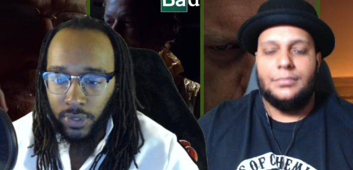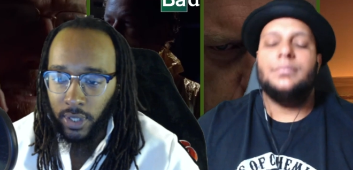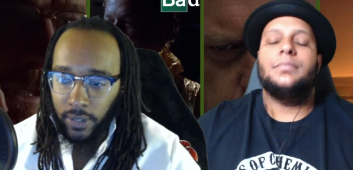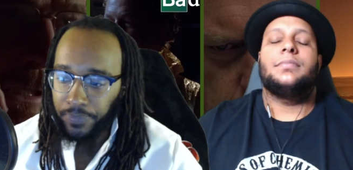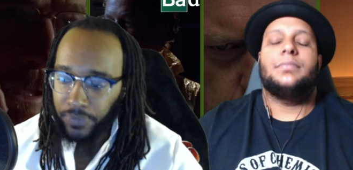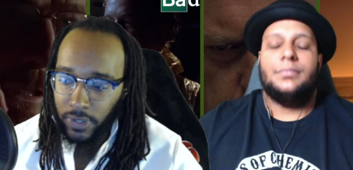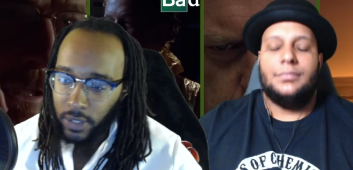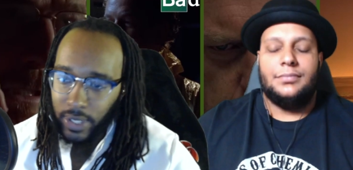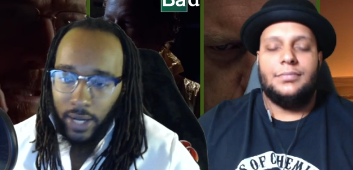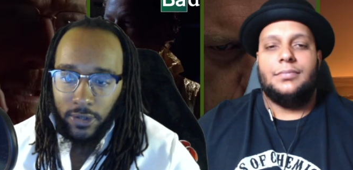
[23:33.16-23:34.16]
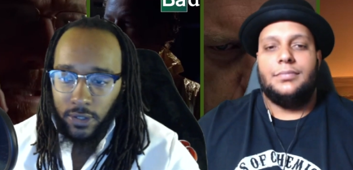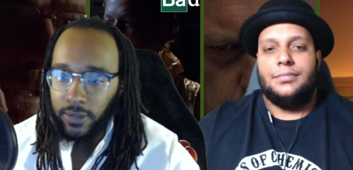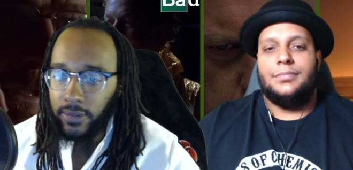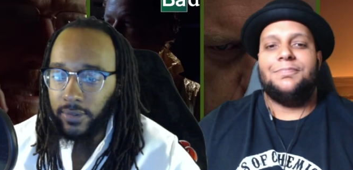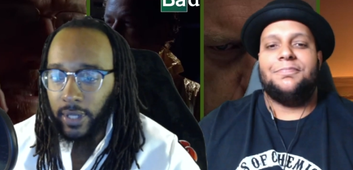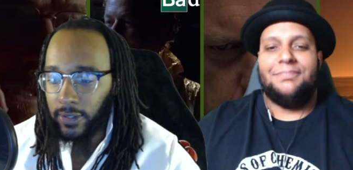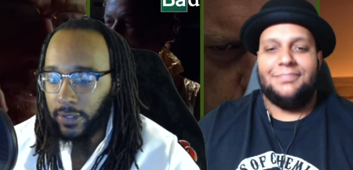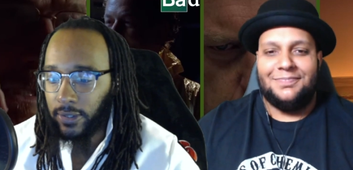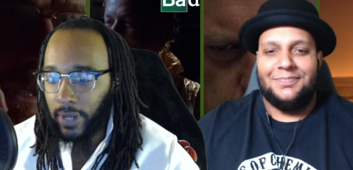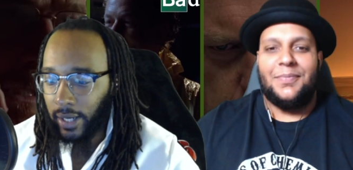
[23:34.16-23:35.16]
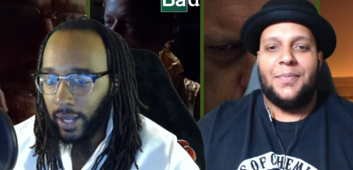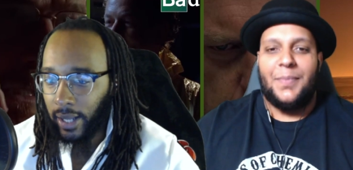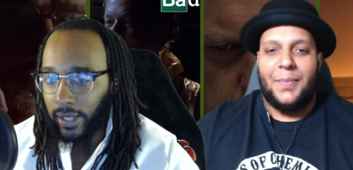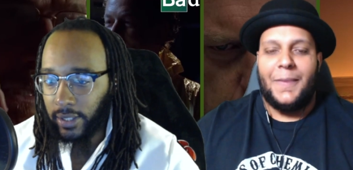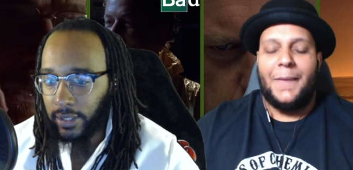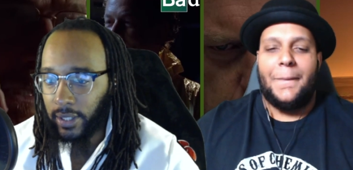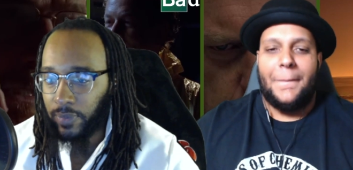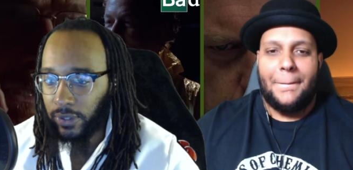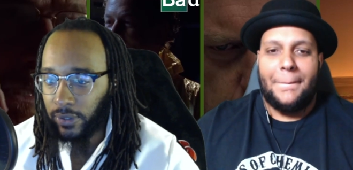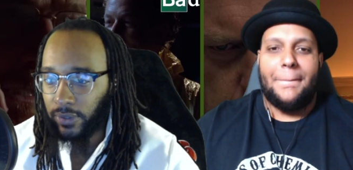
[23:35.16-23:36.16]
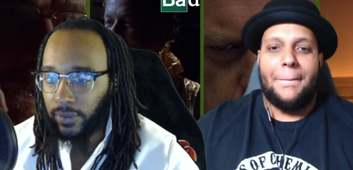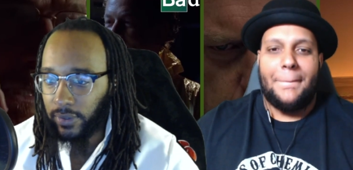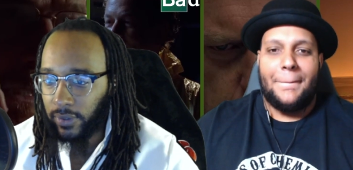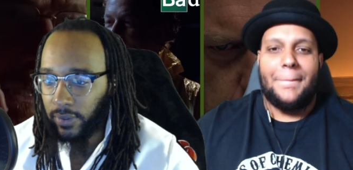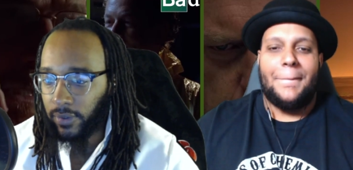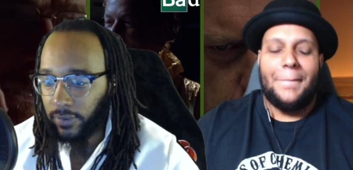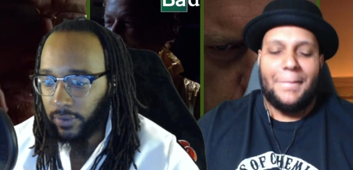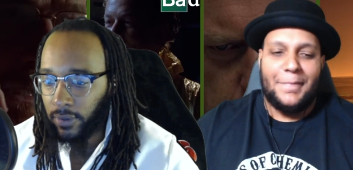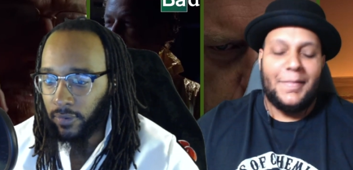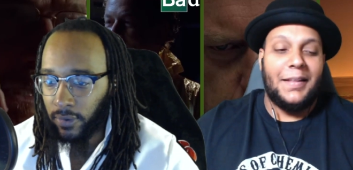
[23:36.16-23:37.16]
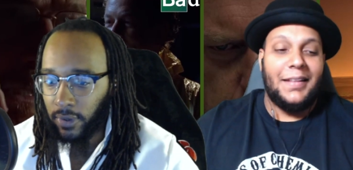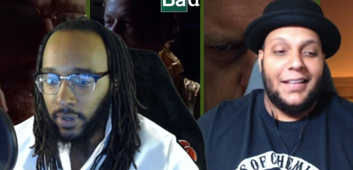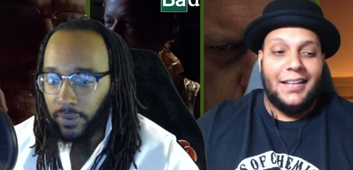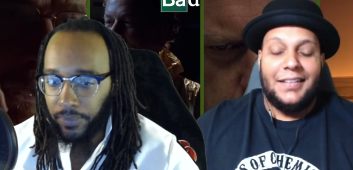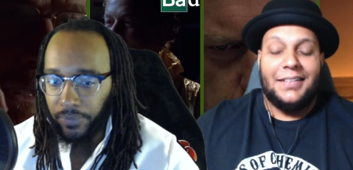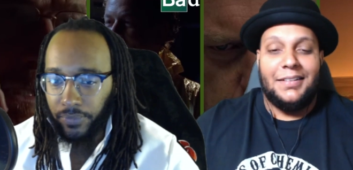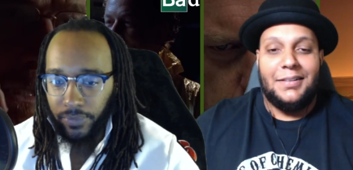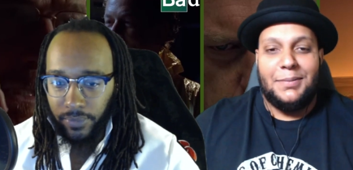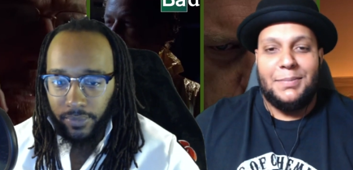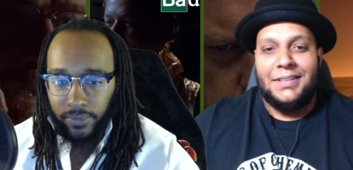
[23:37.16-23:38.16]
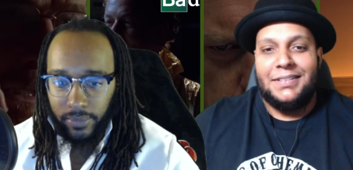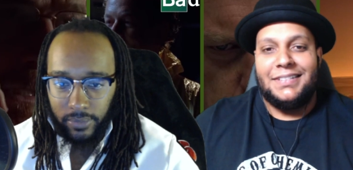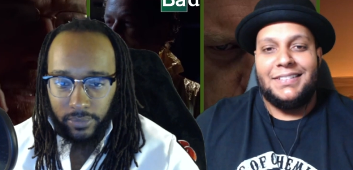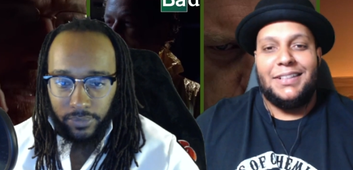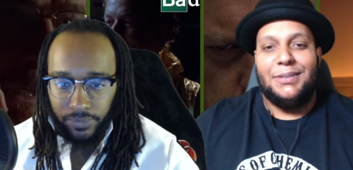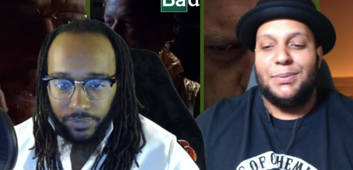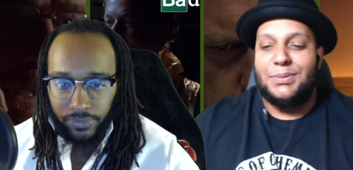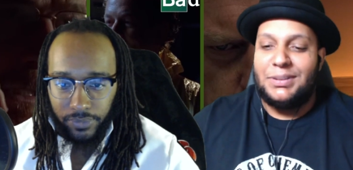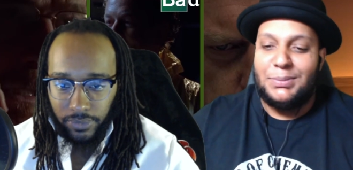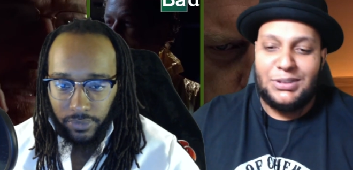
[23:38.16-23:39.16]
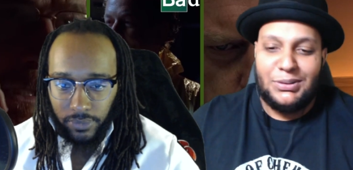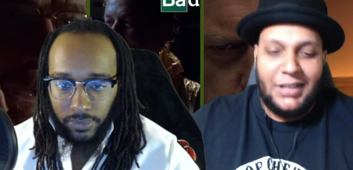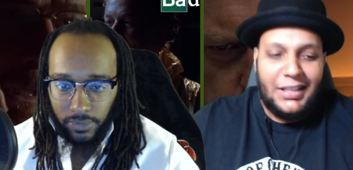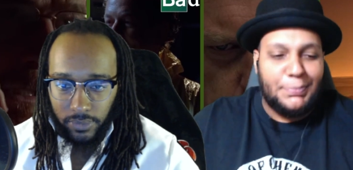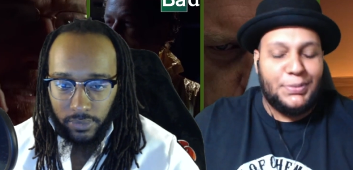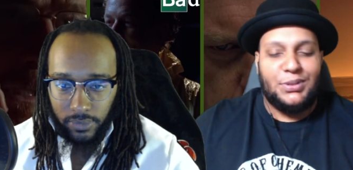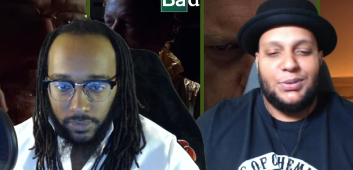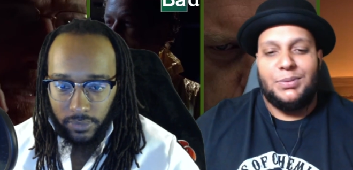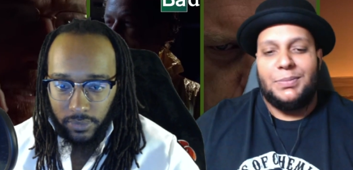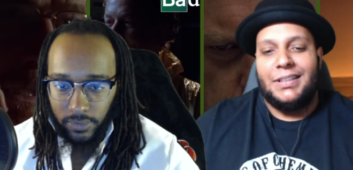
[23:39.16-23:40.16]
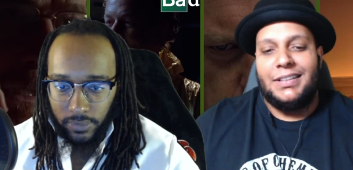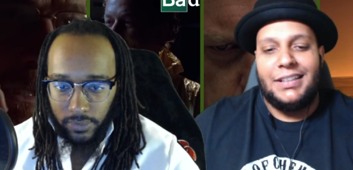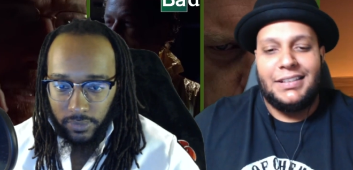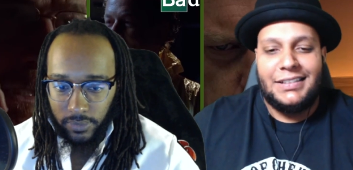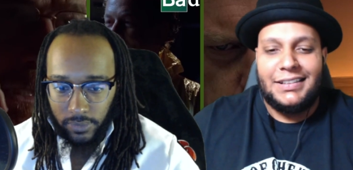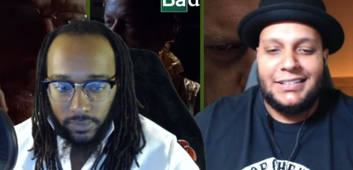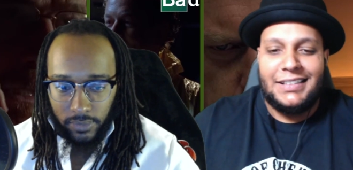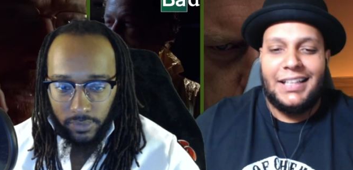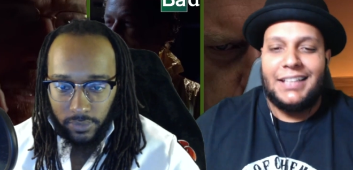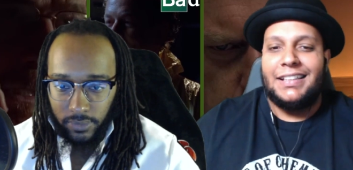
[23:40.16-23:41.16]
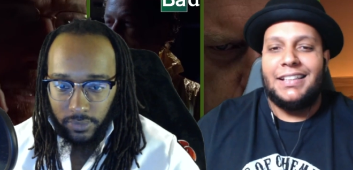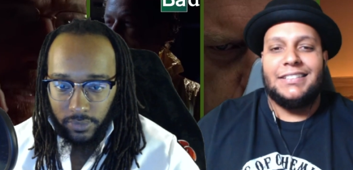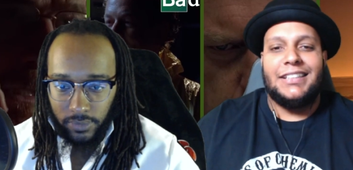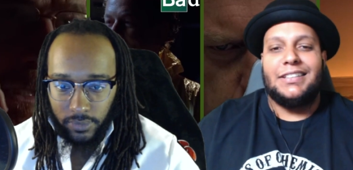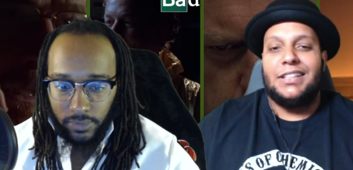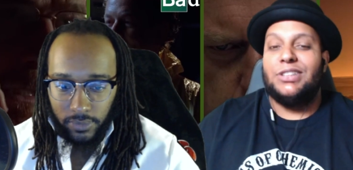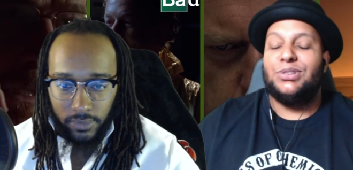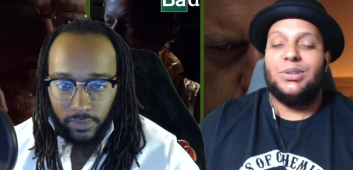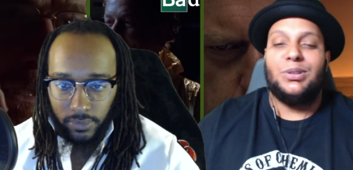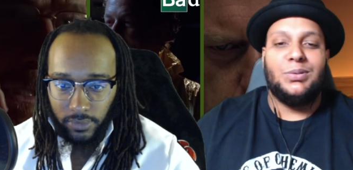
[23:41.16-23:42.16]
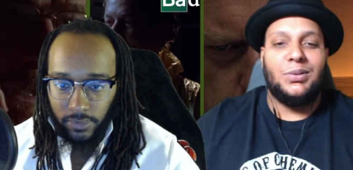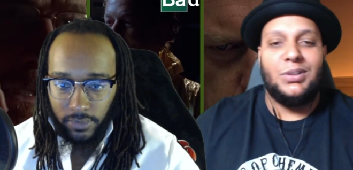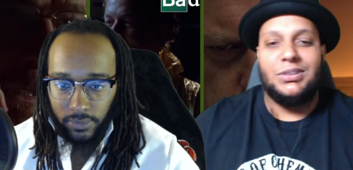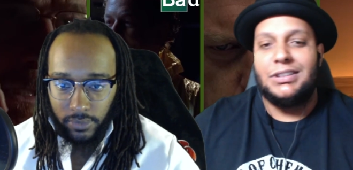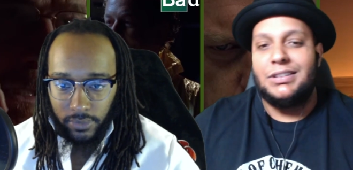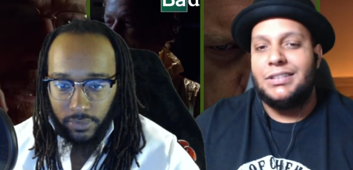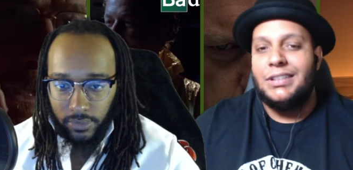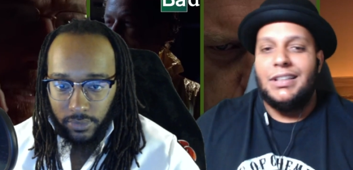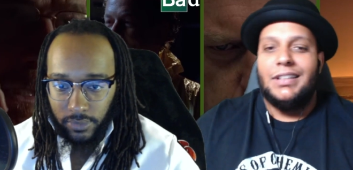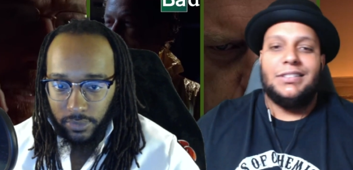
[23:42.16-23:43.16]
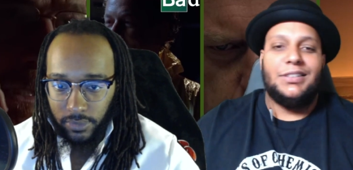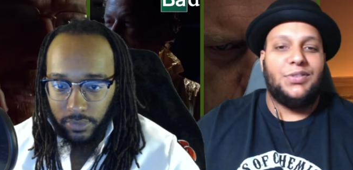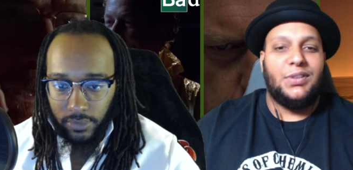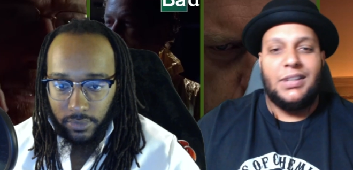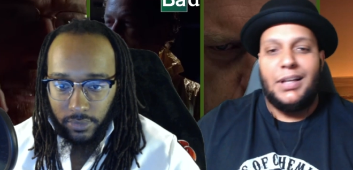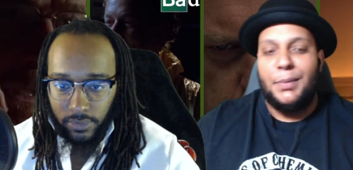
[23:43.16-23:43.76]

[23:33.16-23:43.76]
Speaker 1: Gil. So that was cool. That was cool. I, I like this episode overall.
Speaker 2: Yeah, man, it was it was a great episode. Man. Like I said, there's a lot of things that's gonna trickle onto to further